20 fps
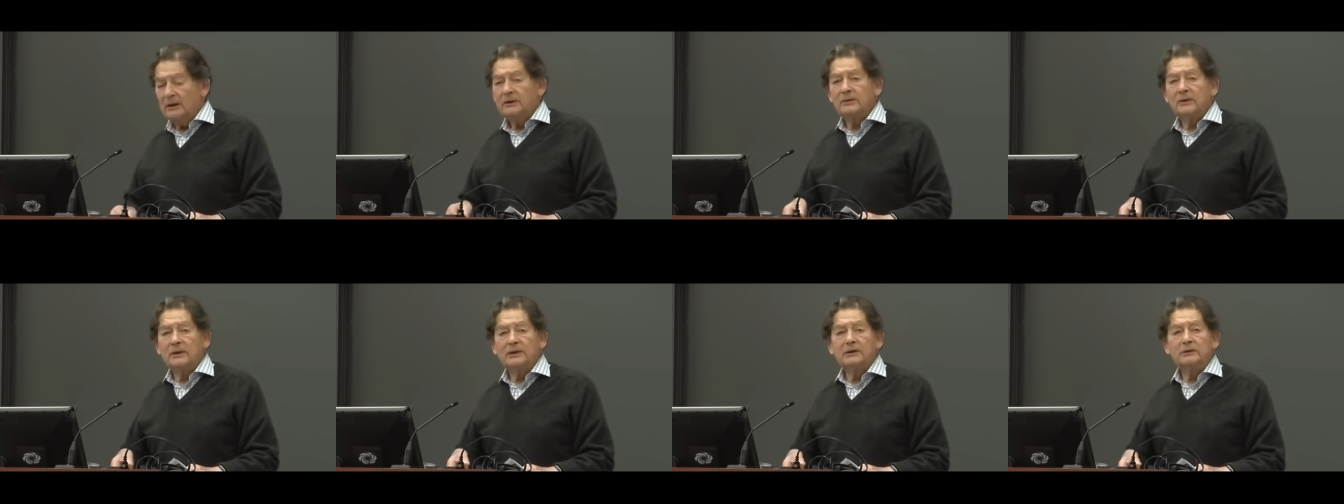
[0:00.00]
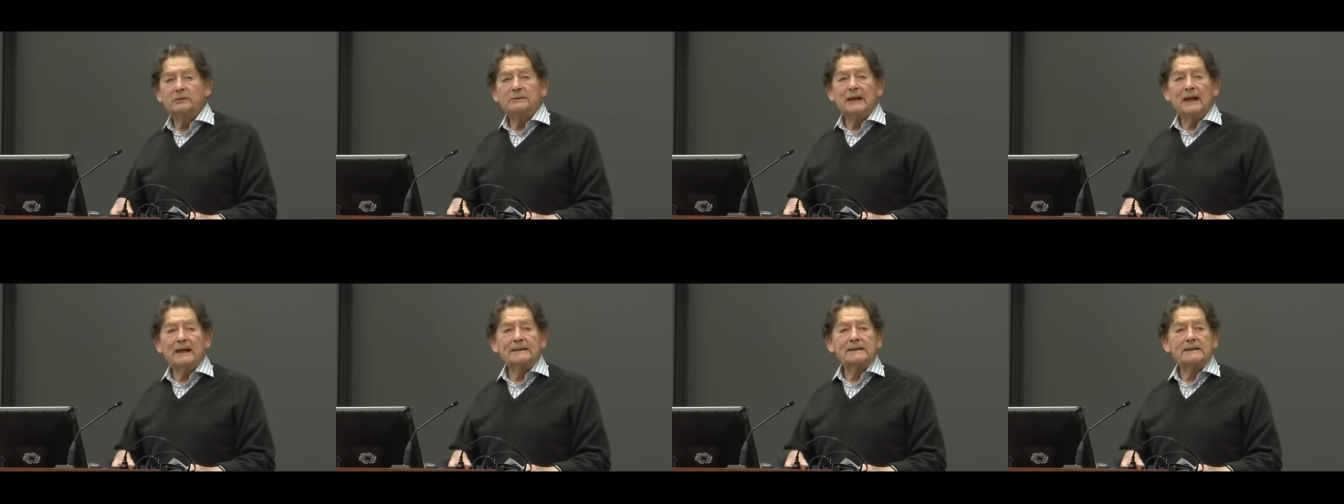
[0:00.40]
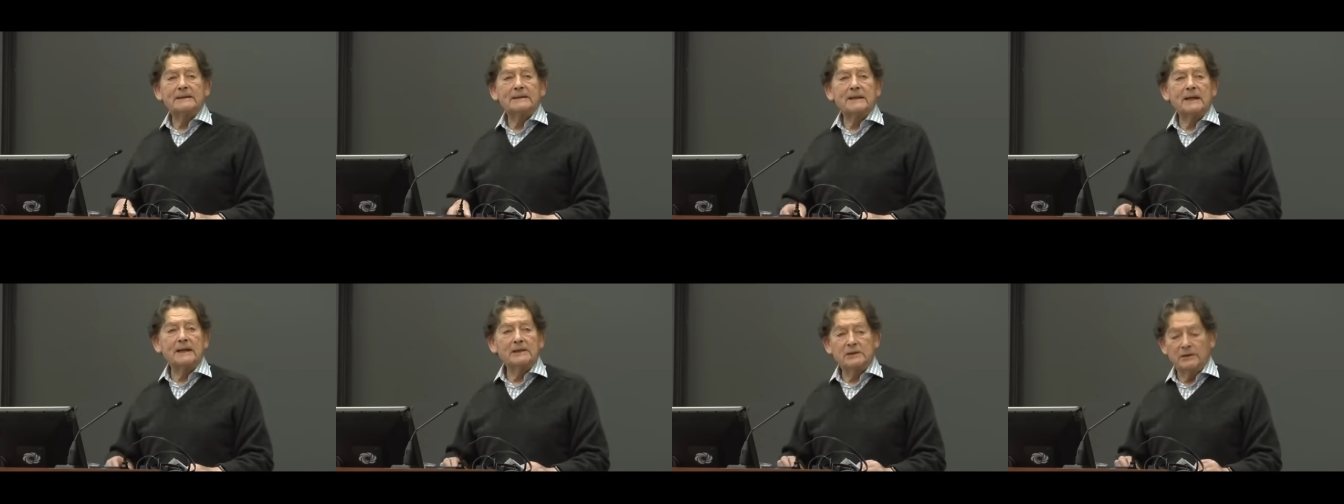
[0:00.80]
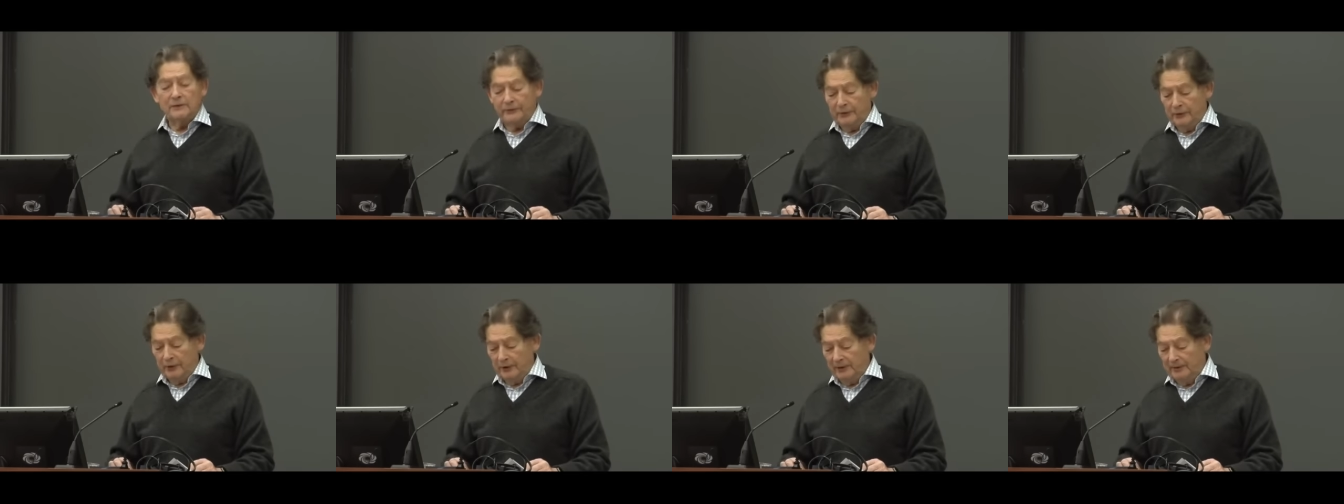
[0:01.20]
to a United States
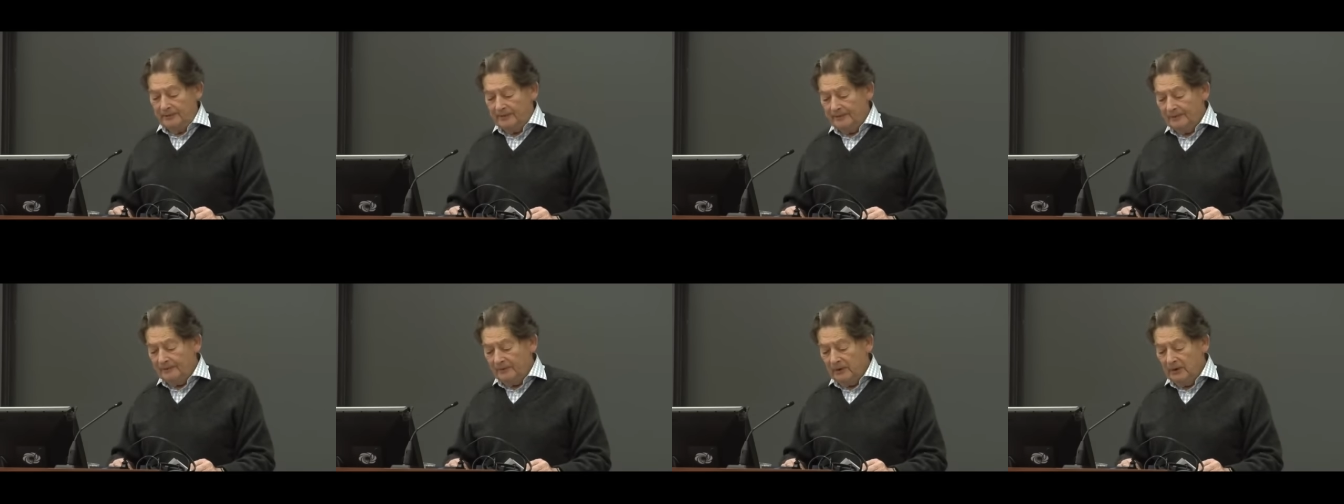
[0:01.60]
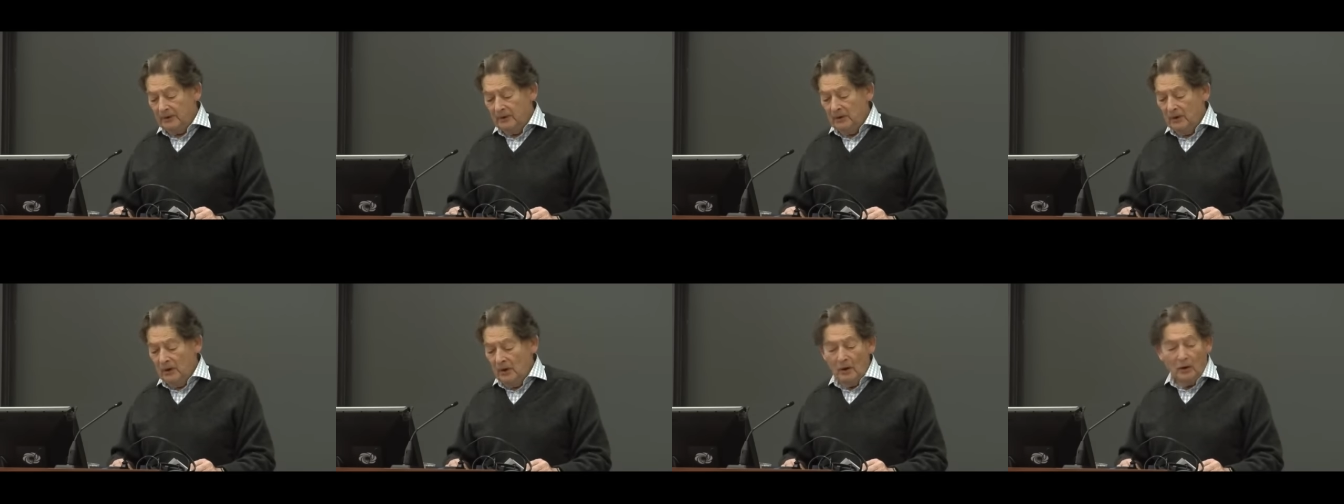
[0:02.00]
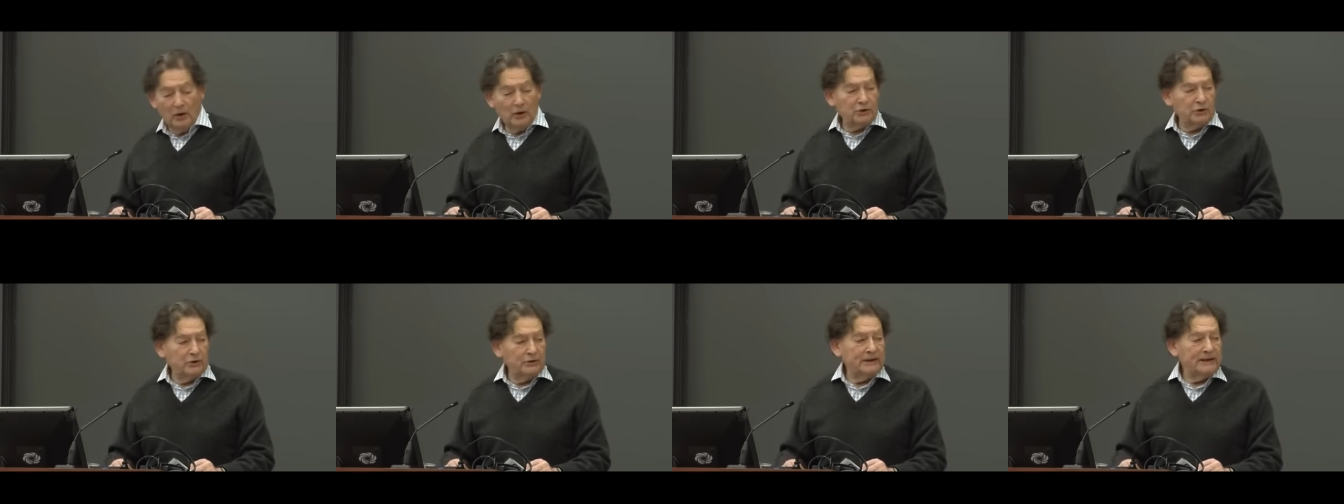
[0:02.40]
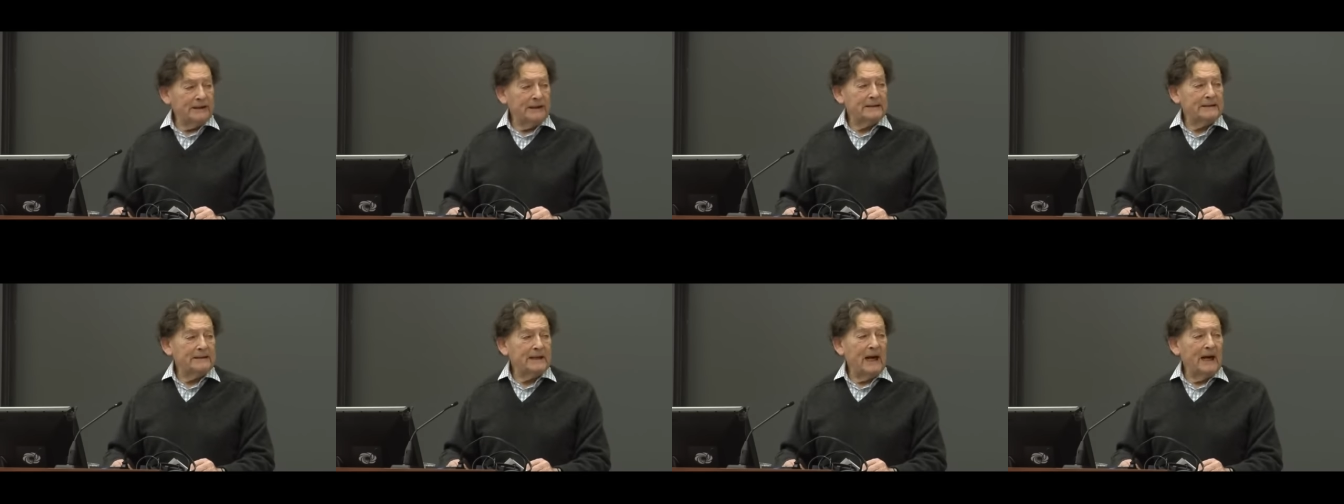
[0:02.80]
of Europe? Or should the
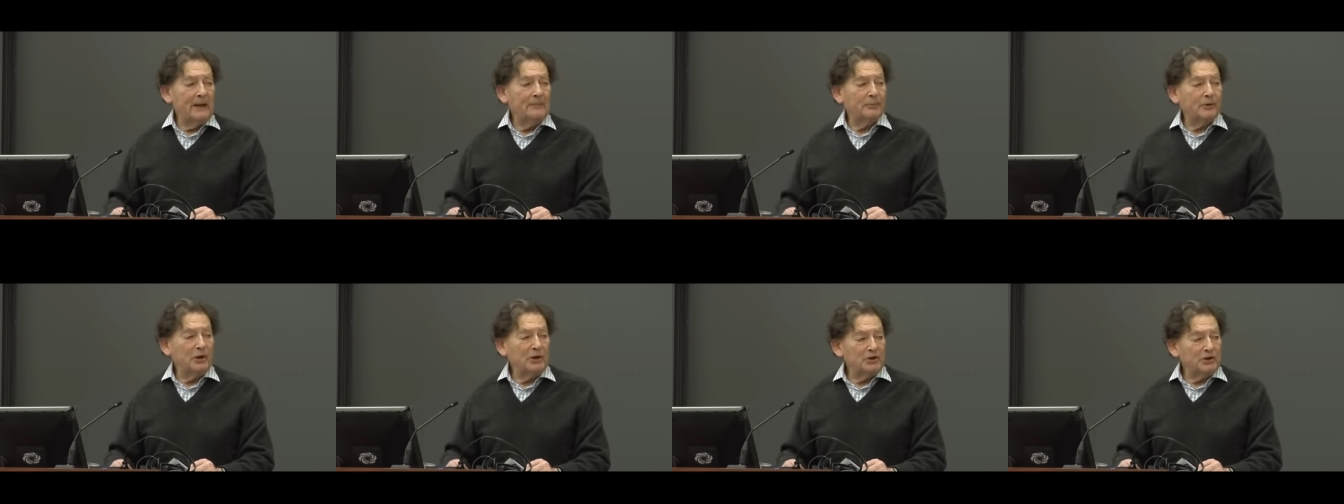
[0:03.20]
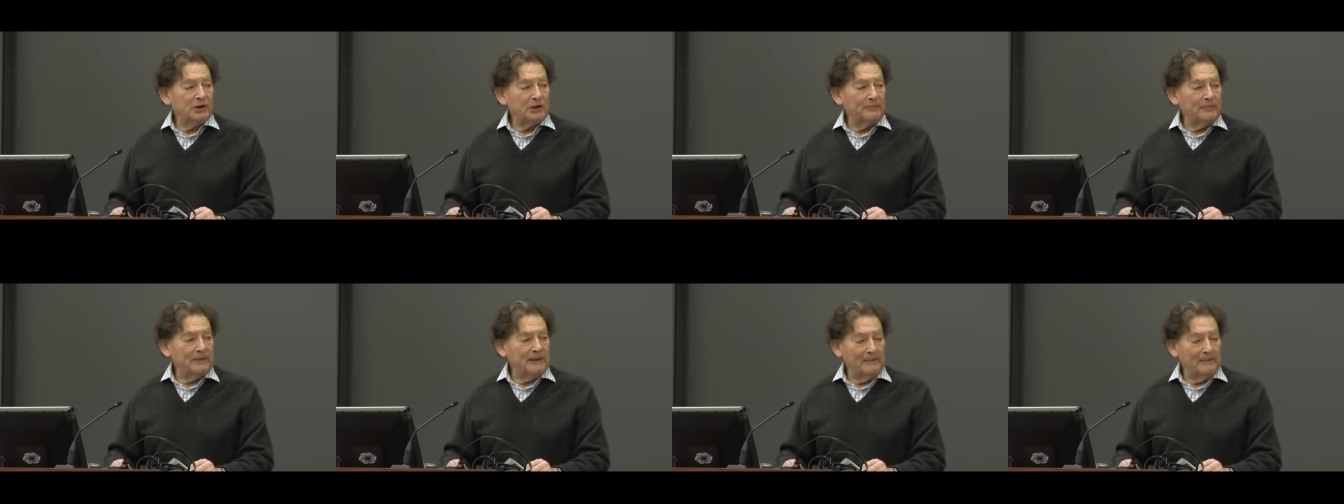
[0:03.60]
entire project